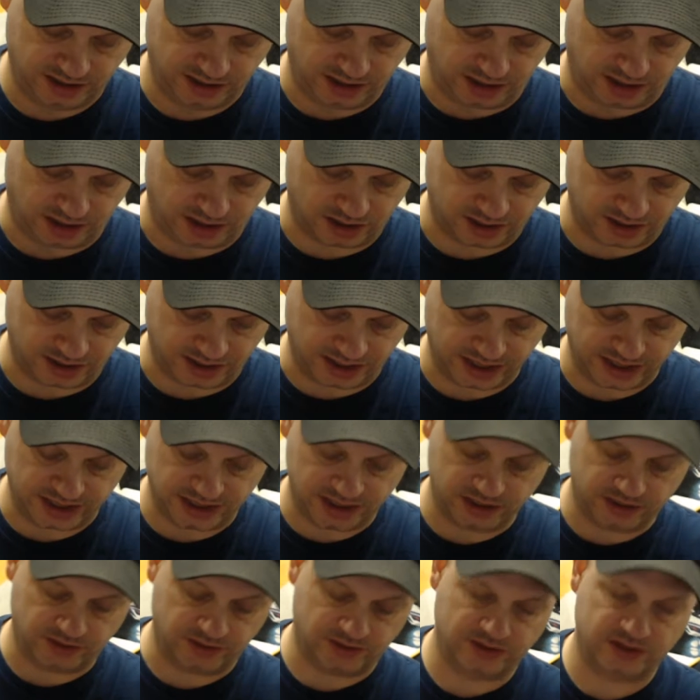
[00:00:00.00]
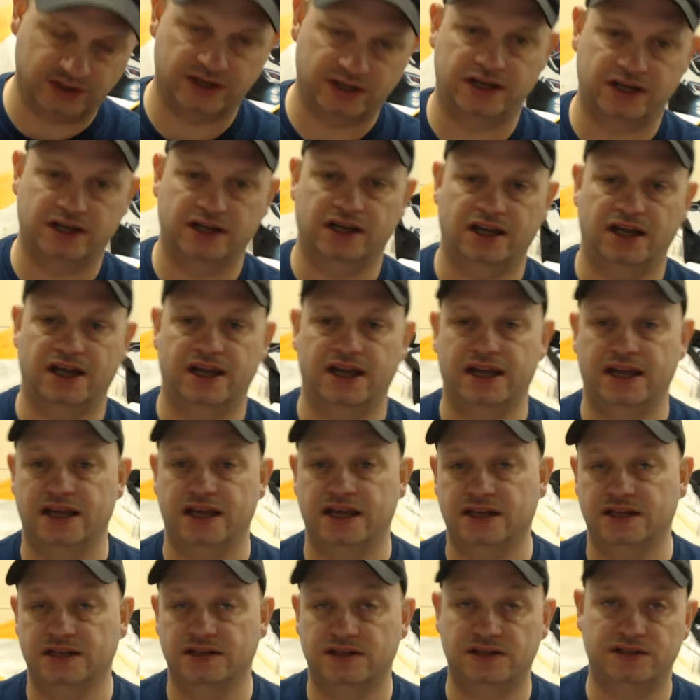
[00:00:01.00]
all ended on
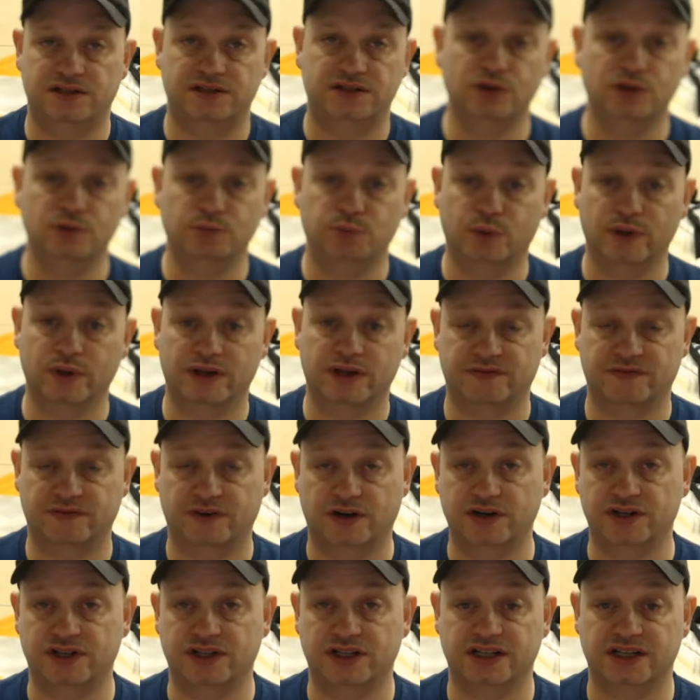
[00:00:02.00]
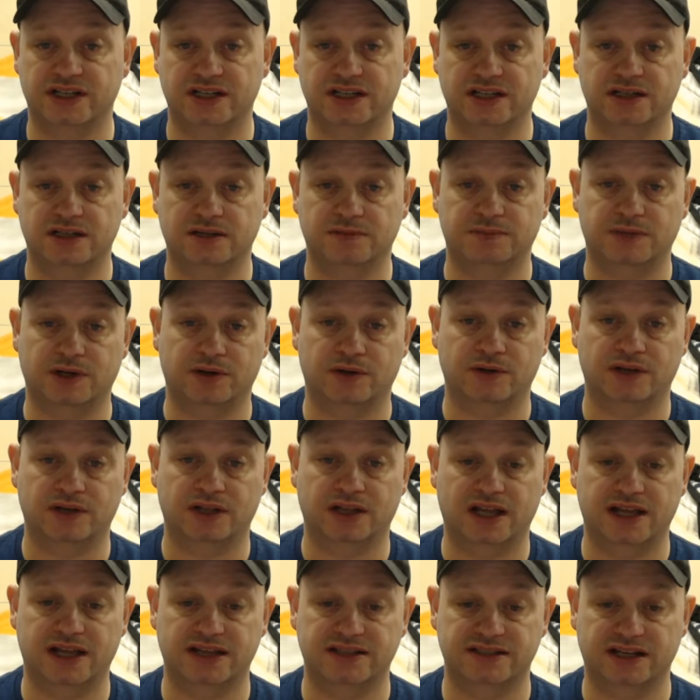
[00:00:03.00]
a two-point conversion attempt on a
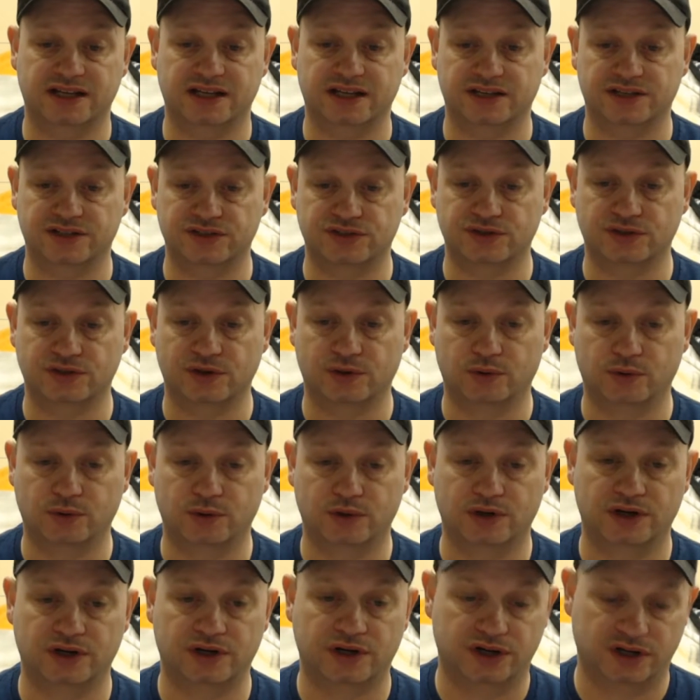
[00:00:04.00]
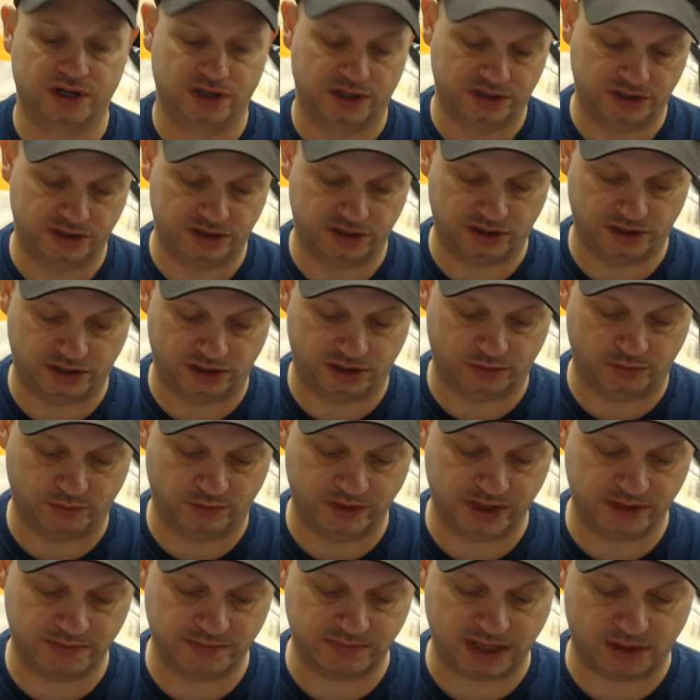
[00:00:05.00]
last-second score to
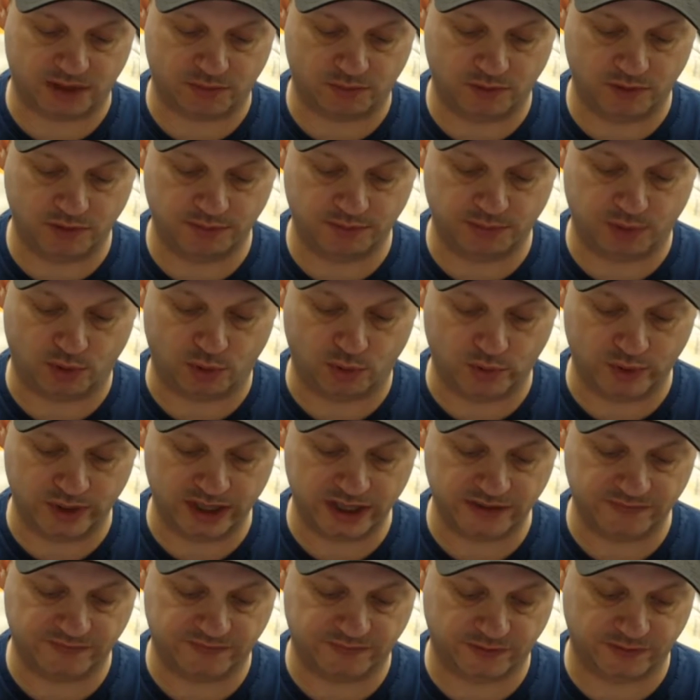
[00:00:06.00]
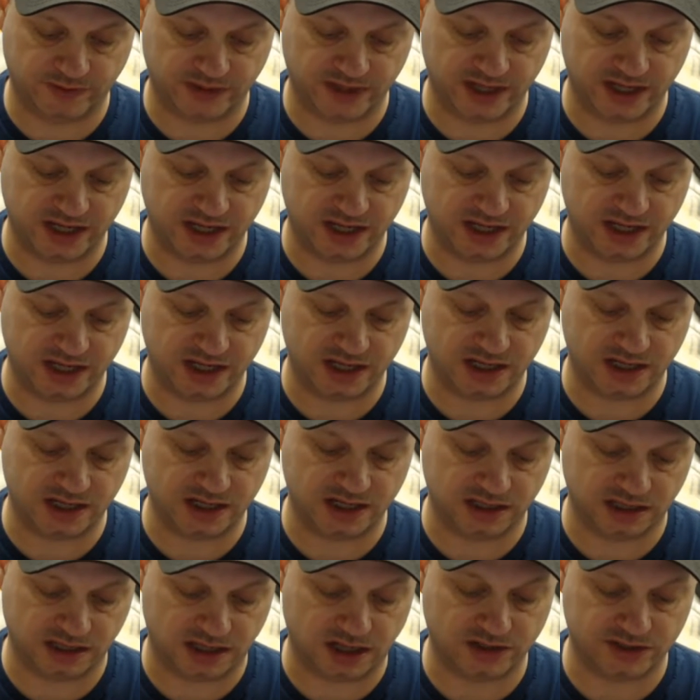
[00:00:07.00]
win by one point for
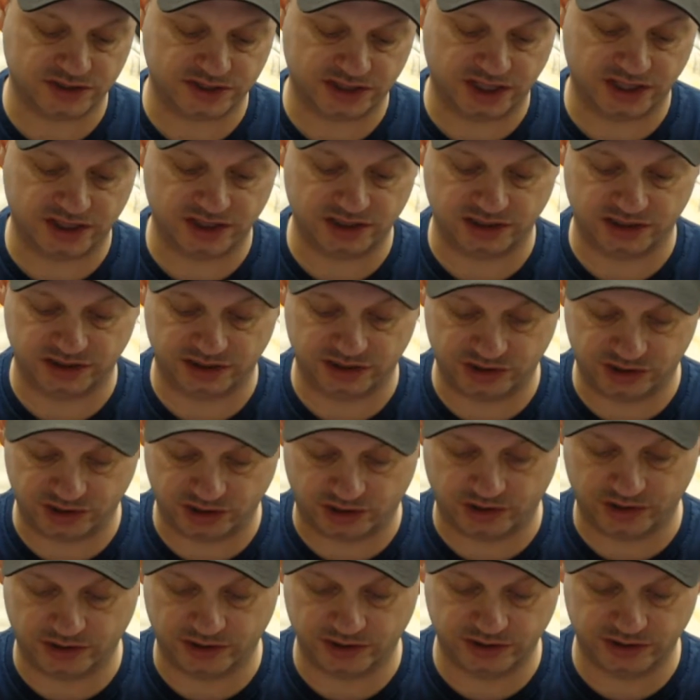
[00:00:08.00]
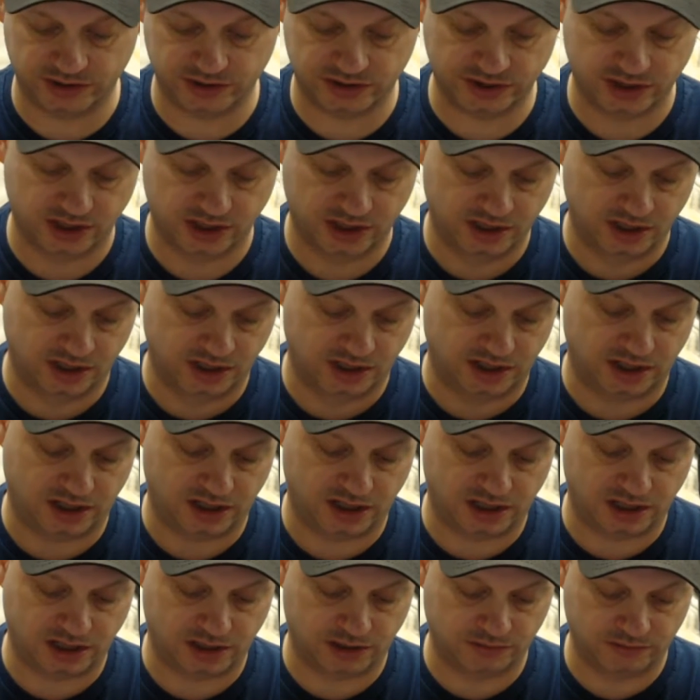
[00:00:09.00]
the Los Angeles Chargers.
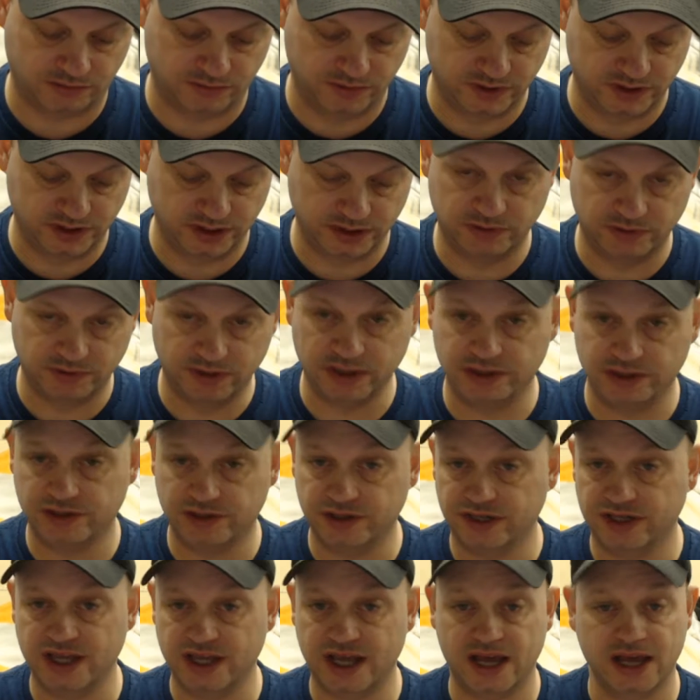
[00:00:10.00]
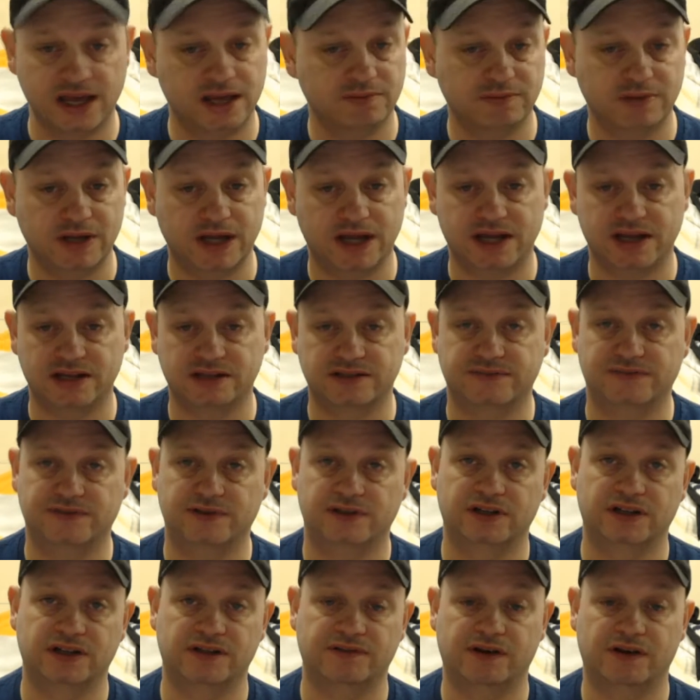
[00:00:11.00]
Uh, really, really good game, guys. If
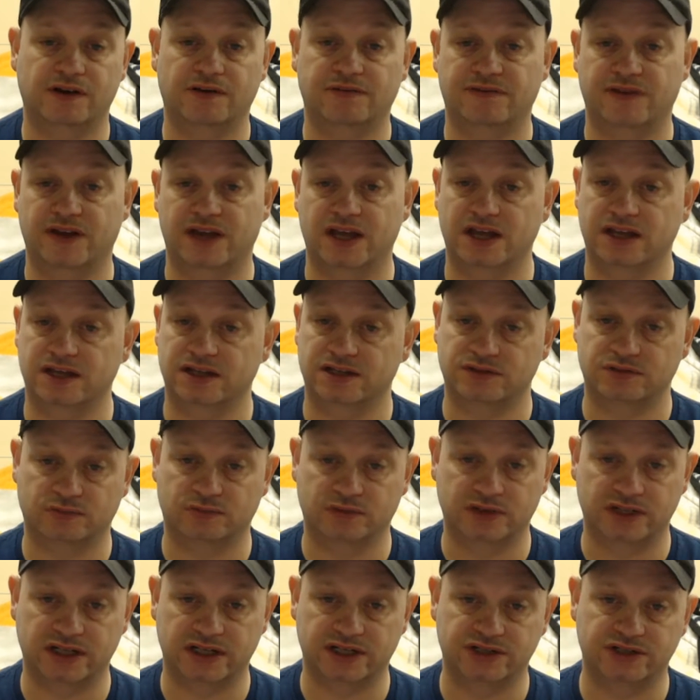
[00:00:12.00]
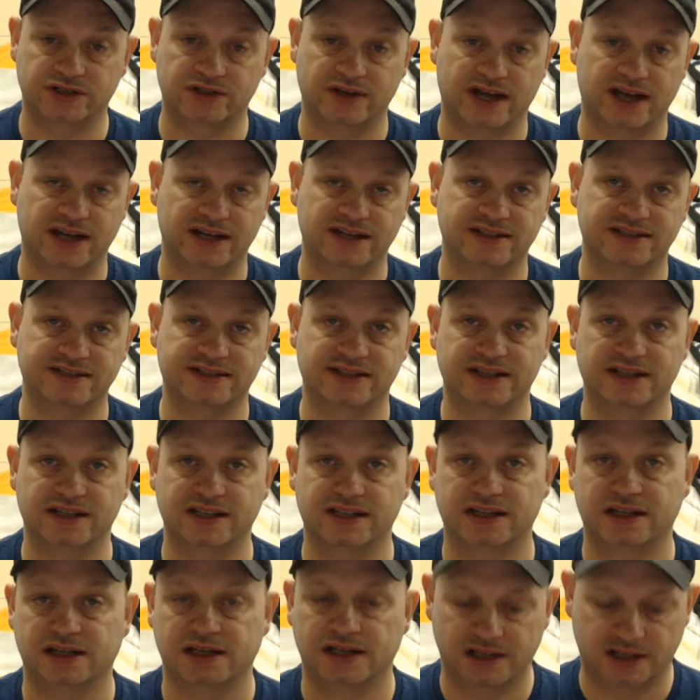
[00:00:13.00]
you're an NFL fan, it's one that you had to
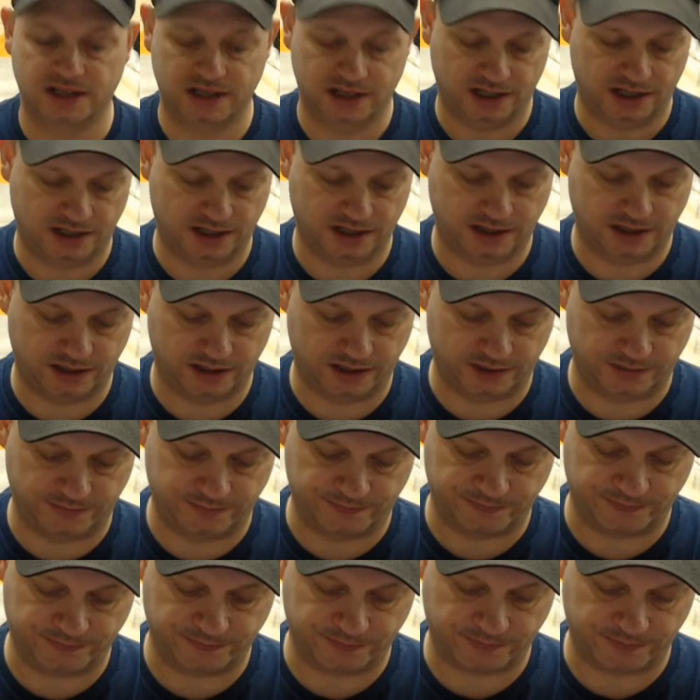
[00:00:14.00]
see. Um,